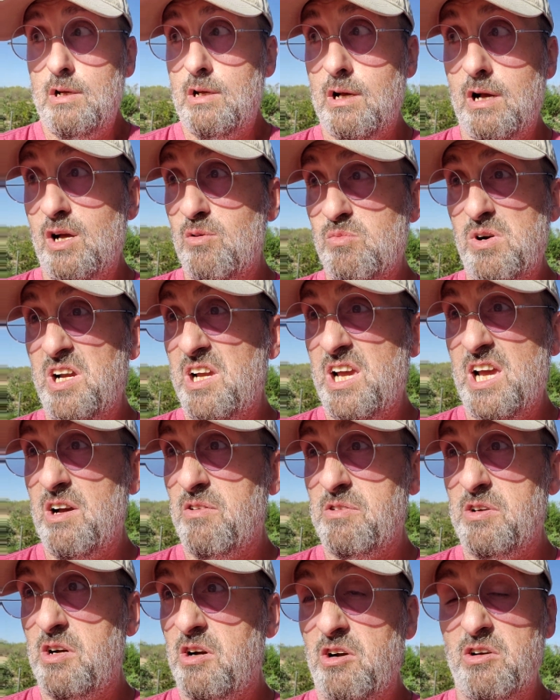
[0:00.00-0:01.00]
I might
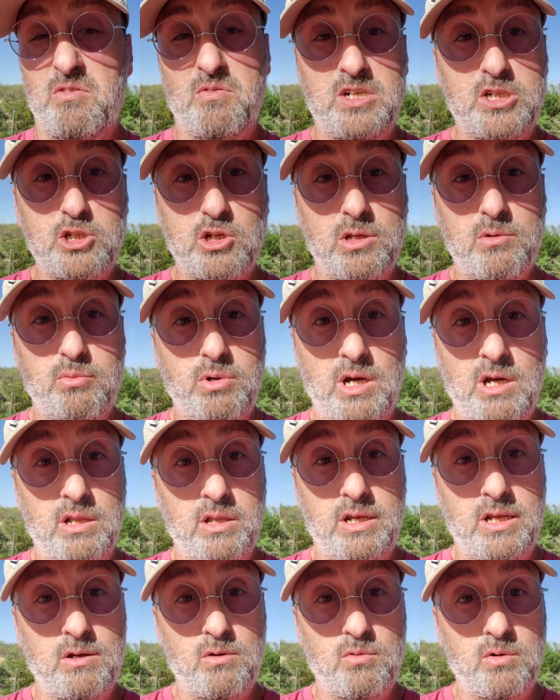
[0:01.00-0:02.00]
have to artificially
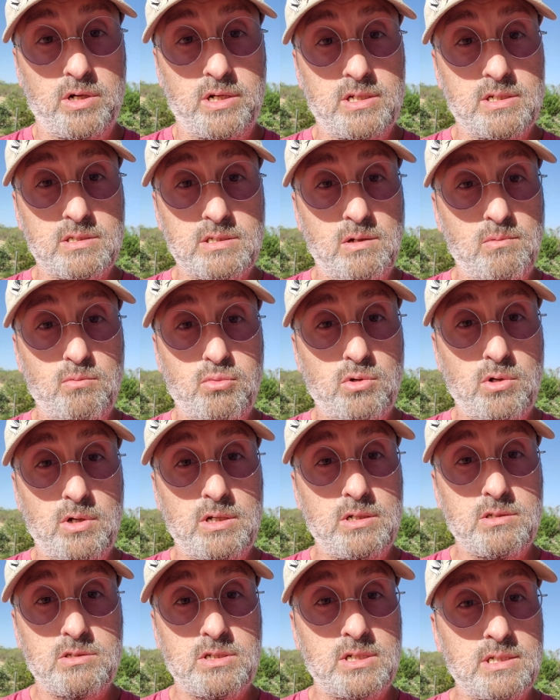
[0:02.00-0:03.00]
pollinate one at some
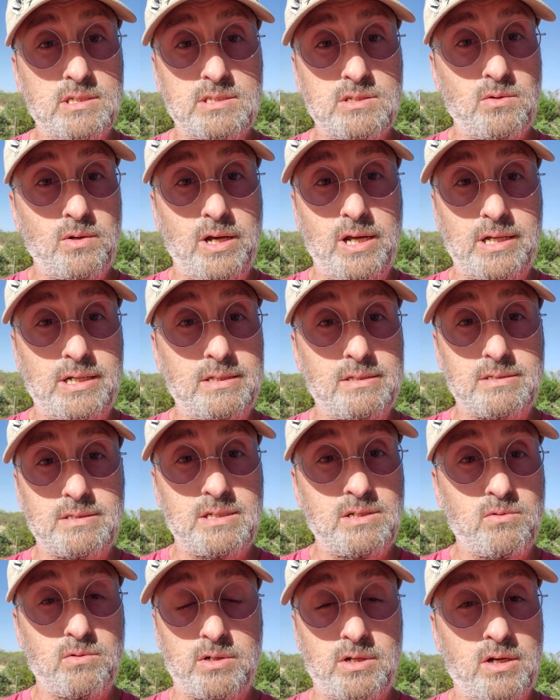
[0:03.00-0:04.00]
point just so I can
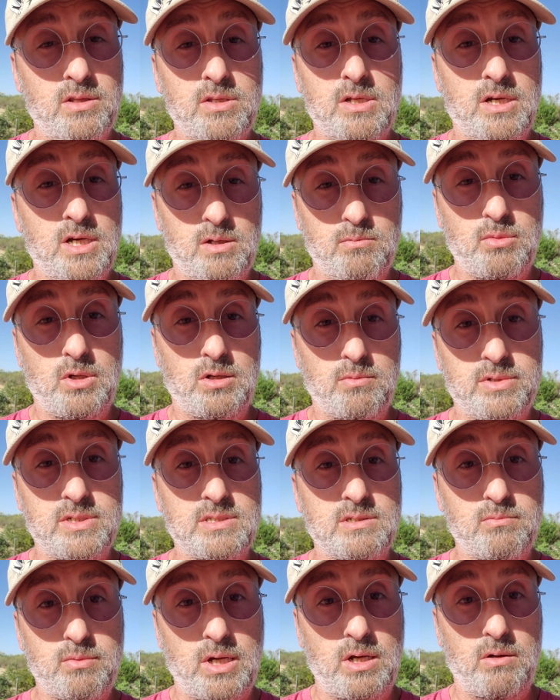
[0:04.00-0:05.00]
see what all the hubbub
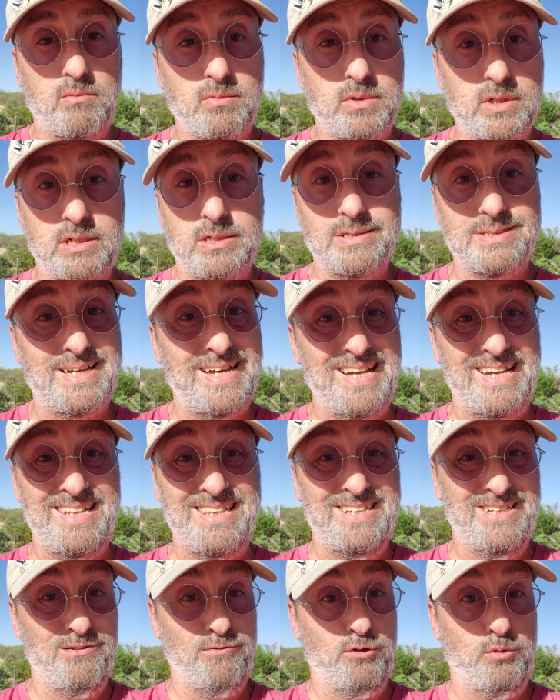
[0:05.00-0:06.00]
is about, because I
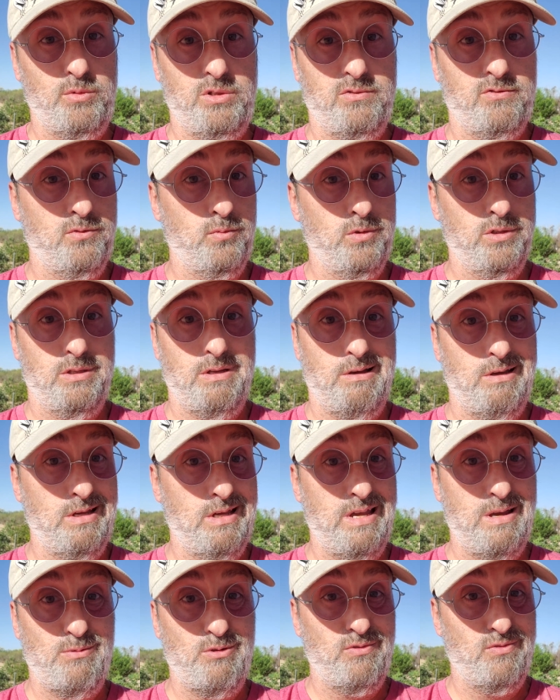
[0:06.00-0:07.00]
love them even without
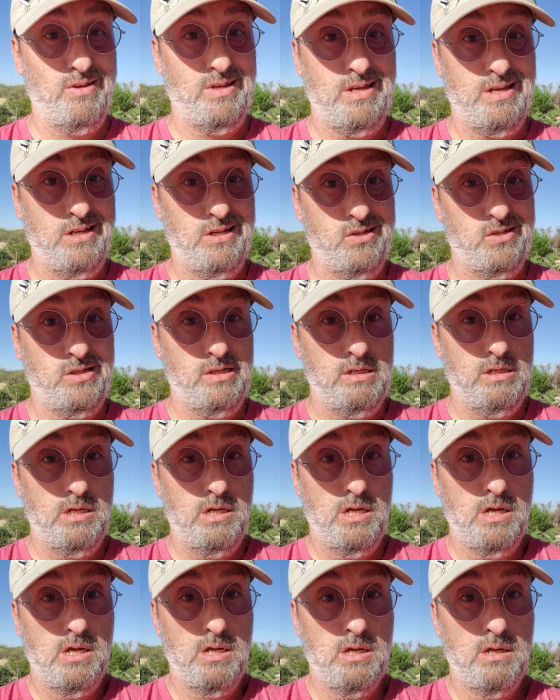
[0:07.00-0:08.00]
caprification.
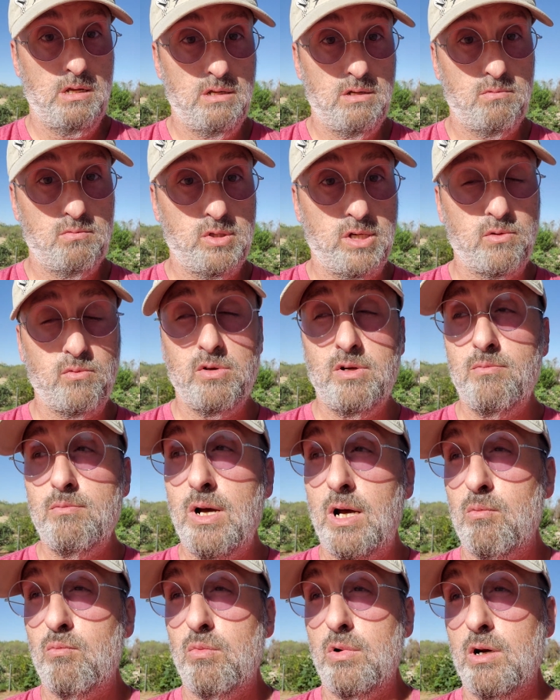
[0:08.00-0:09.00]
But
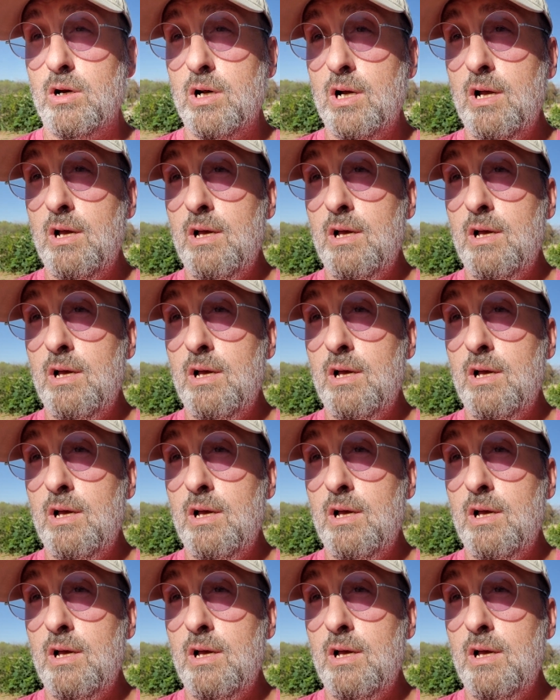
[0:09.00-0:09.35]
remember,